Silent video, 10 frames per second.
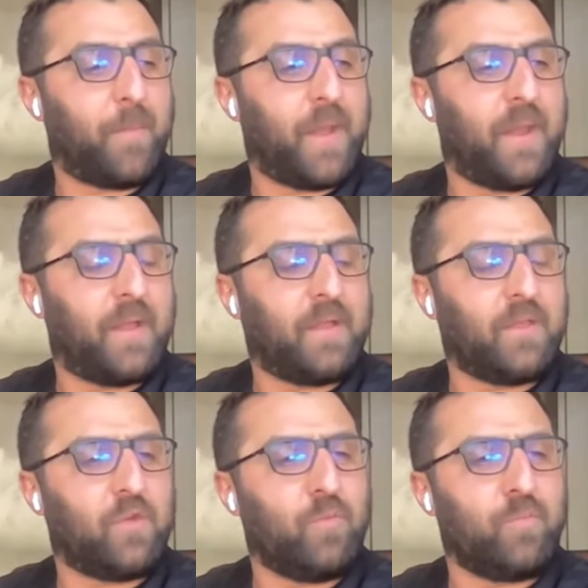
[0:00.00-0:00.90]
But
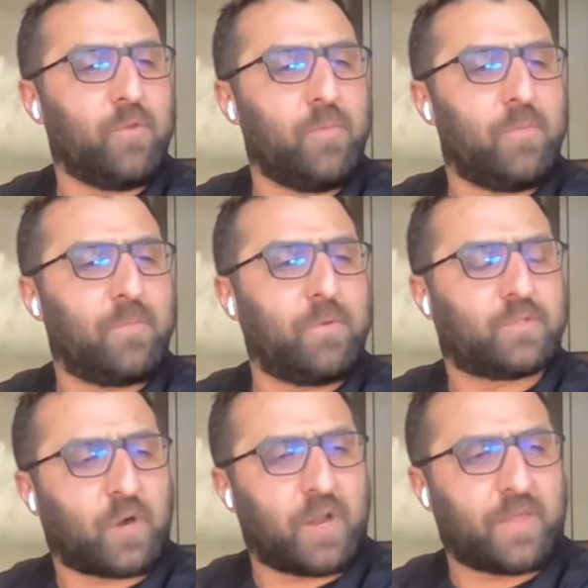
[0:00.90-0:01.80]
you
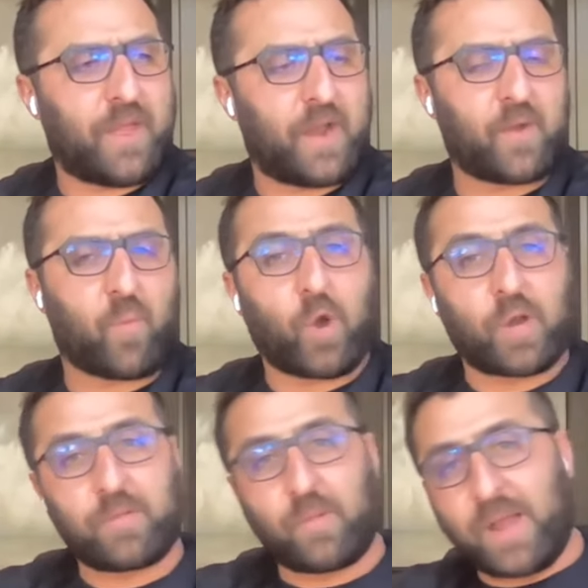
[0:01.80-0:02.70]
started there. You're
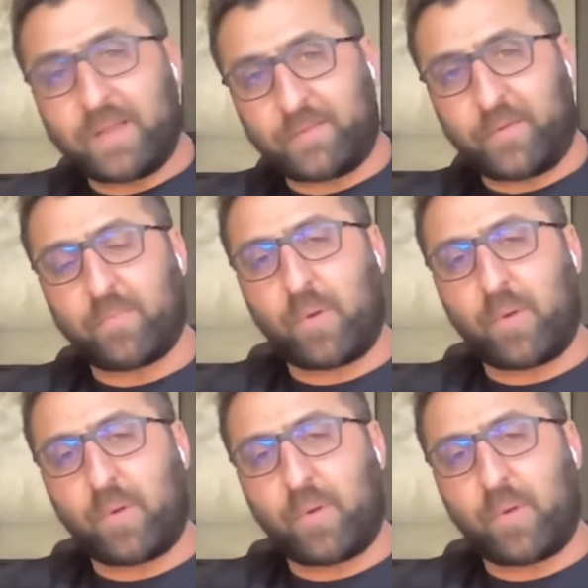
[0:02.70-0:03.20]
working with a lot of